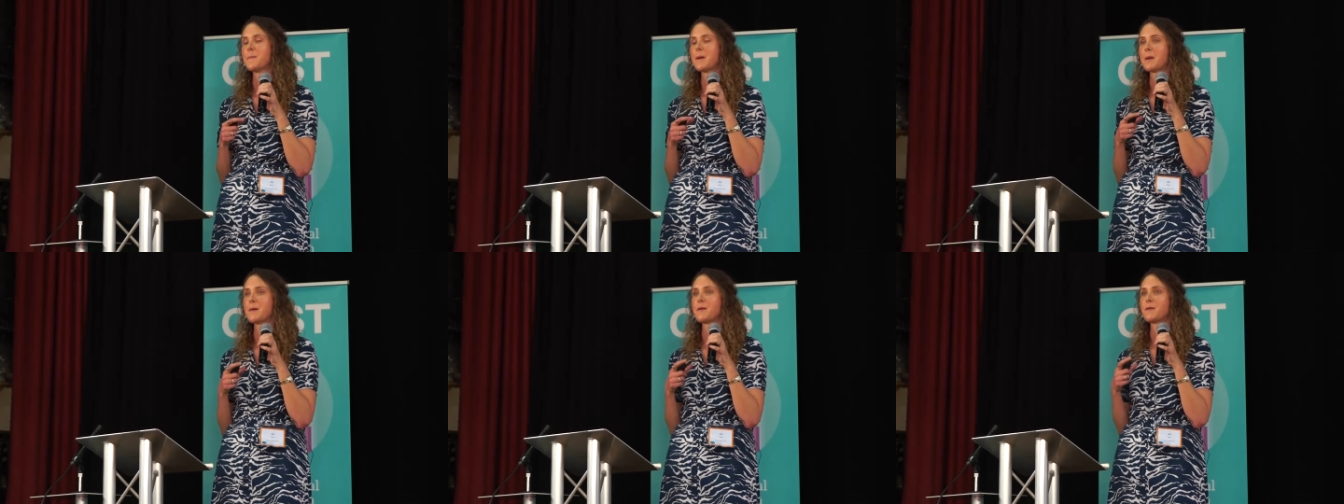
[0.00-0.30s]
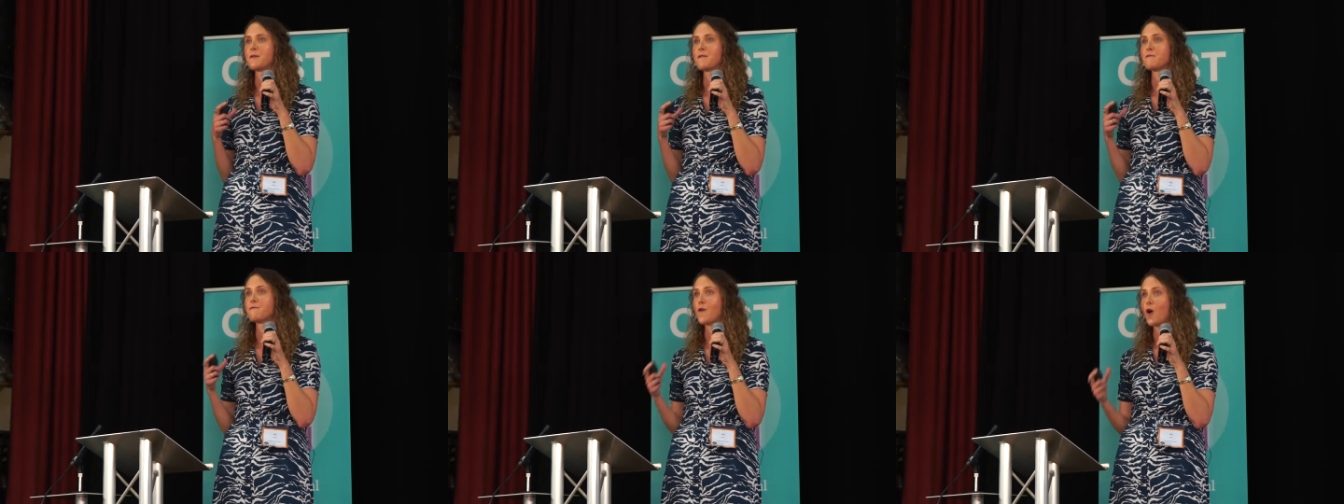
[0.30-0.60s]

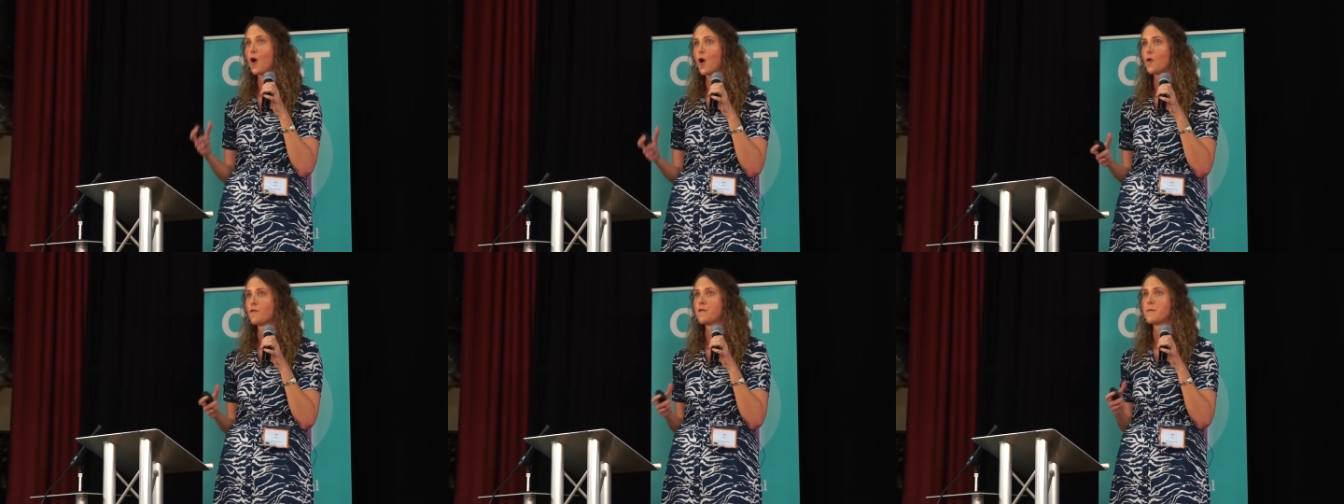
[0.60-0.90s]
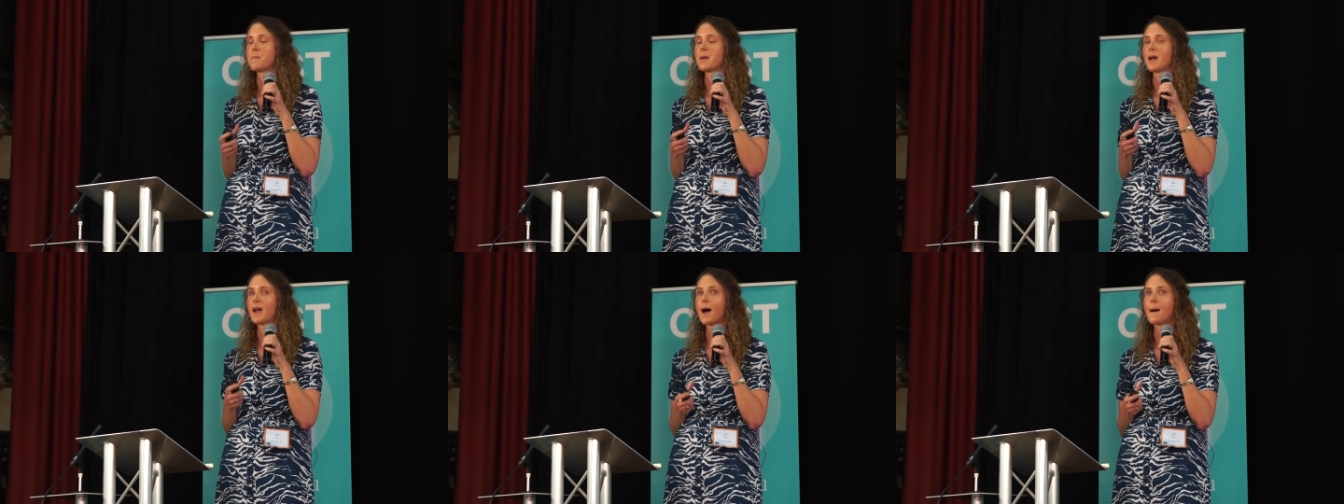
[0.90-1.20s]
evolve
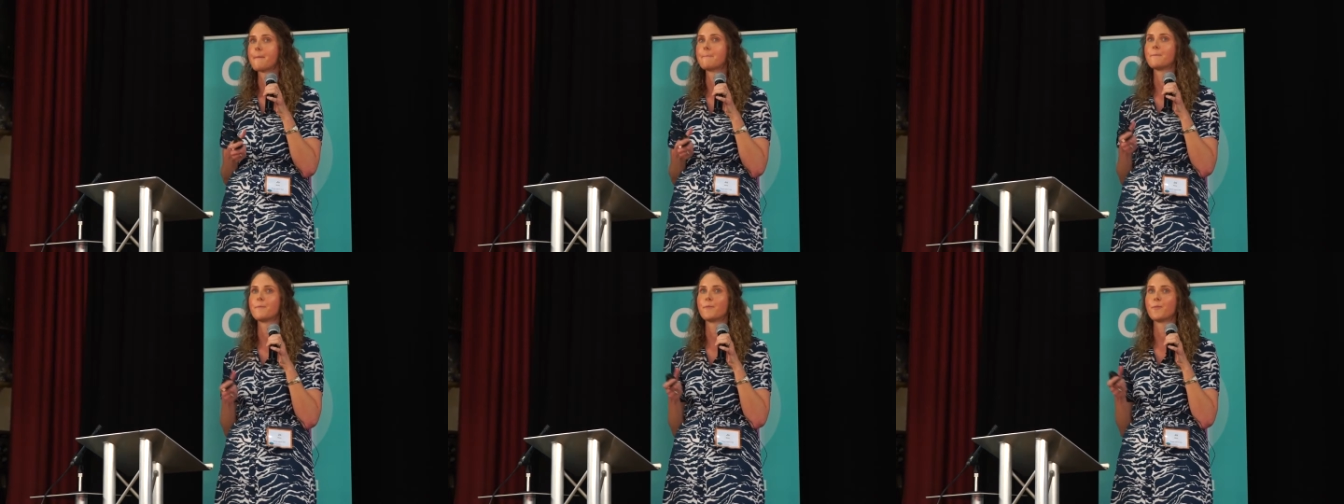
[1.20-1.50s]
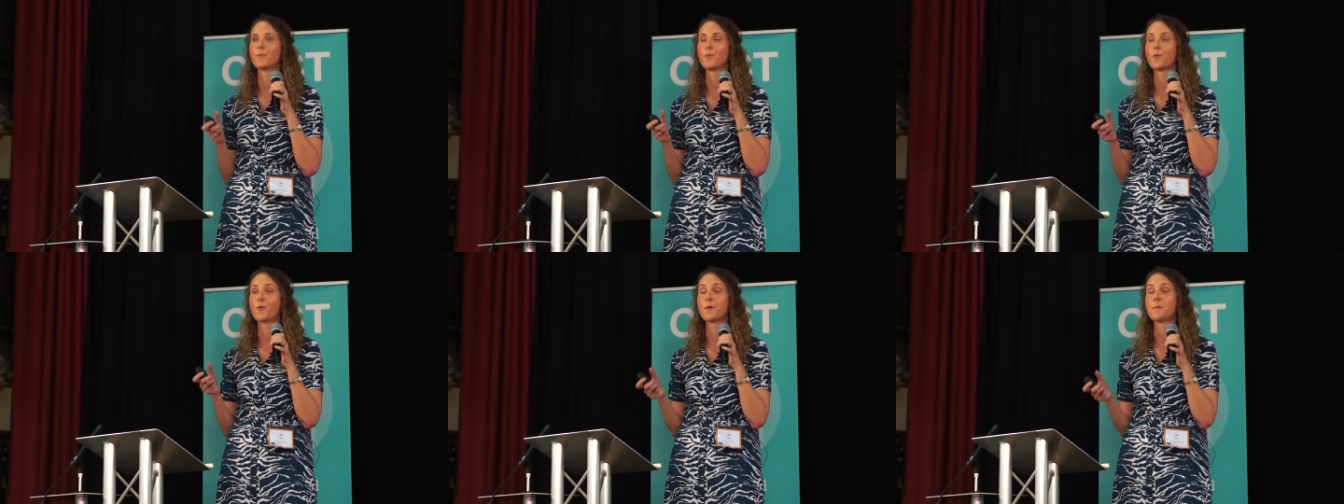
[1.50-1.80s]
and
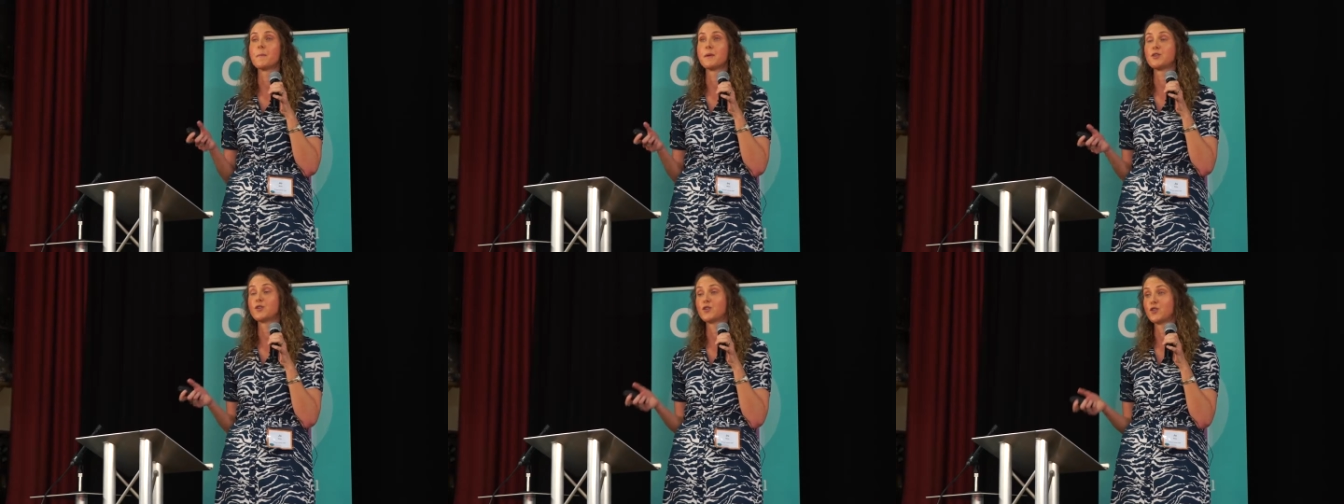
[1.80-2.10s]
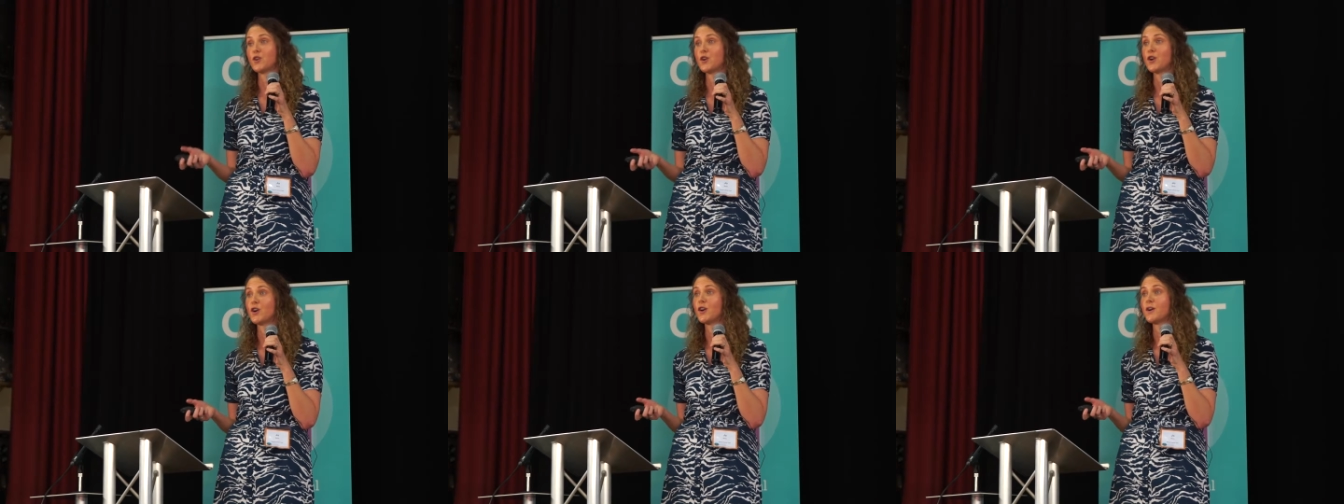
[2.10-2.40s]
become more
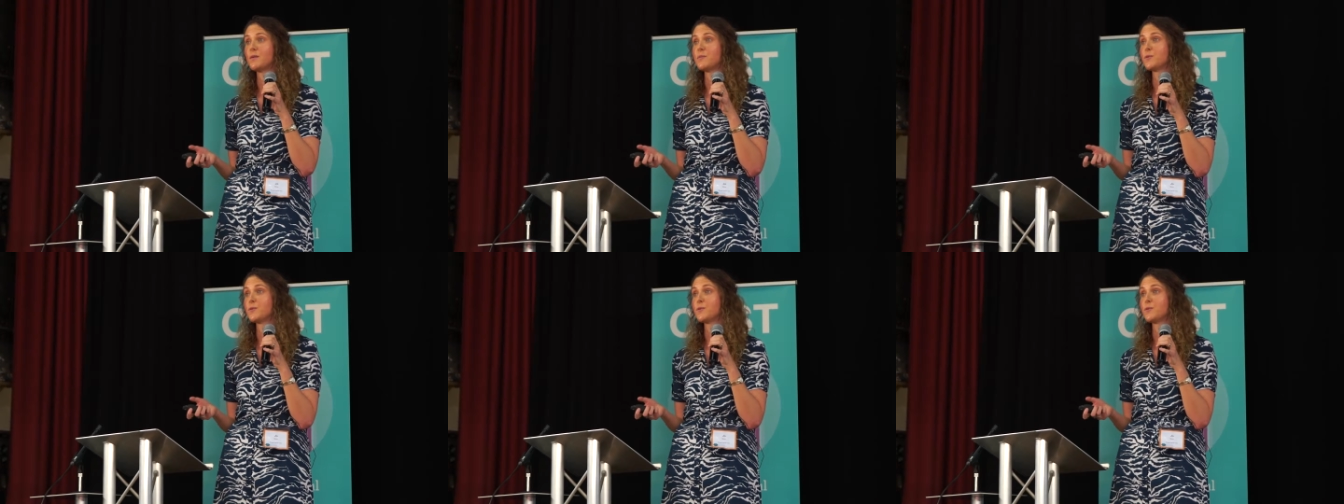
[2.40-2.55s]
mature,